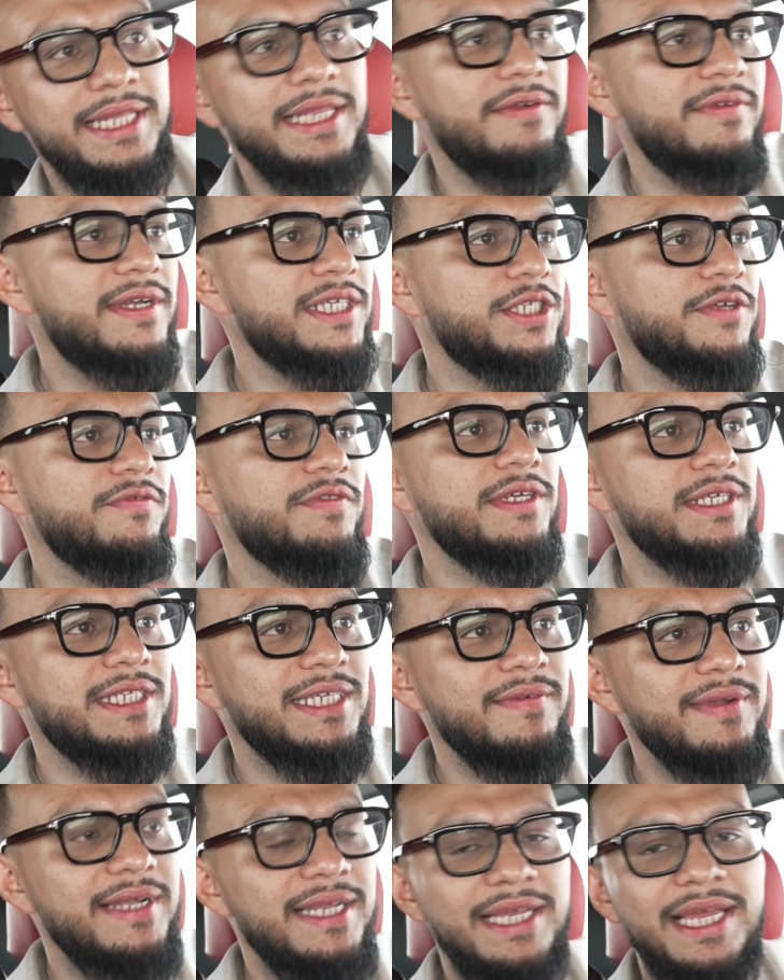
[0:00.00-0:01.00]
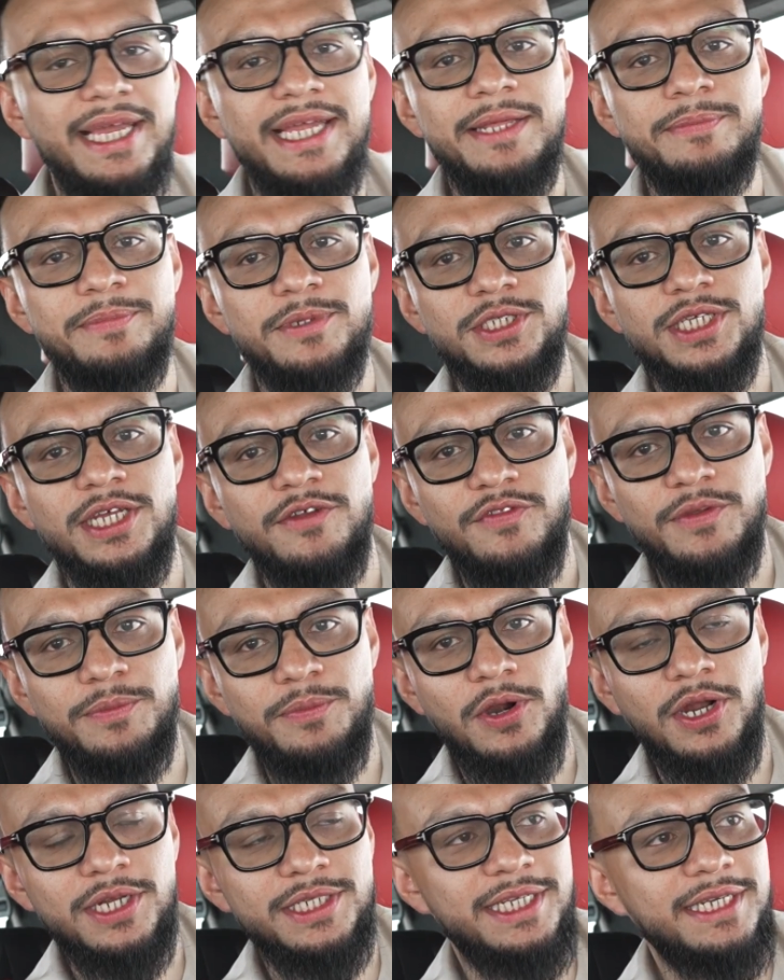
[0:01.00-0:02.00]
The rest of the 70, 80% of the
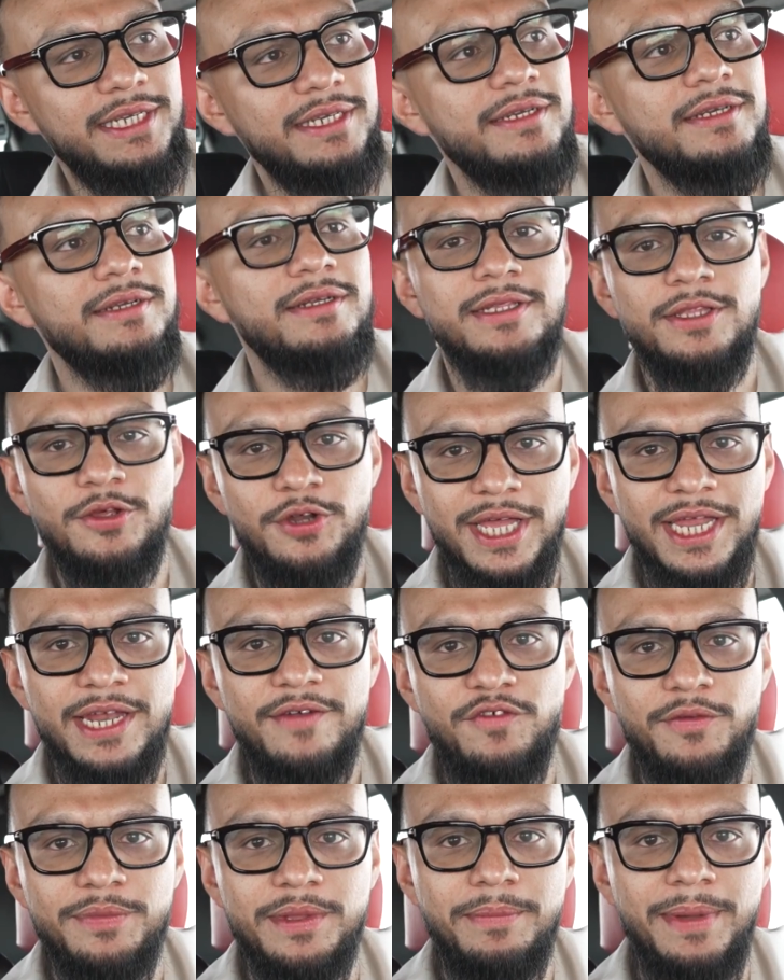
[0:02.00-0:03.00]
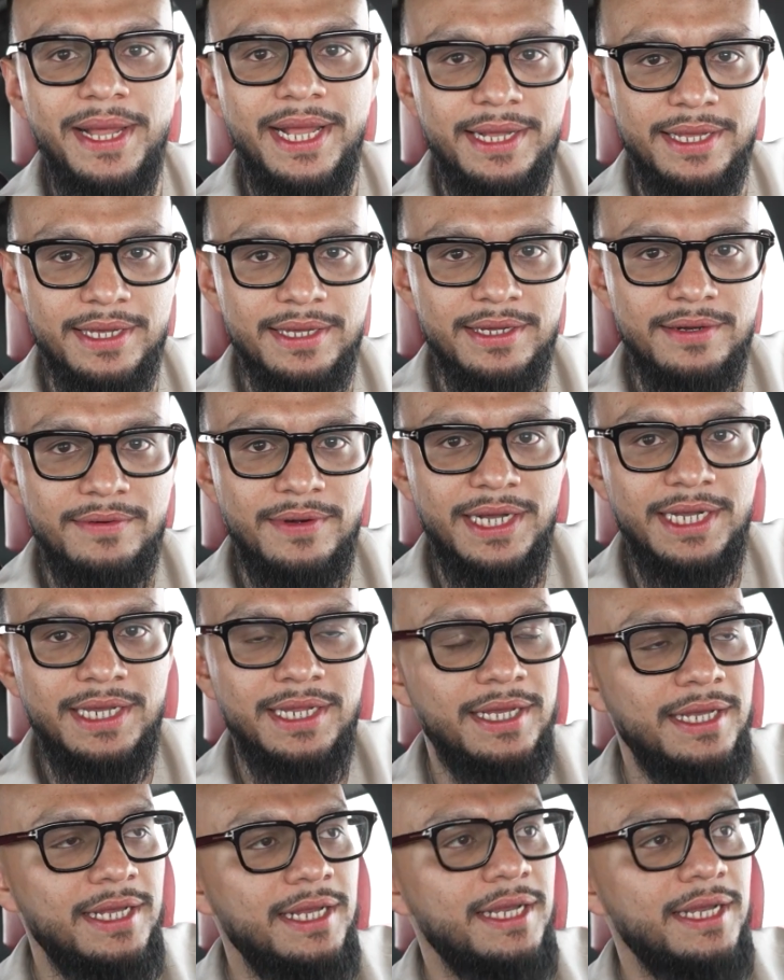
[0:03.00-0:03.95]
project, they'll get it from the bank, right?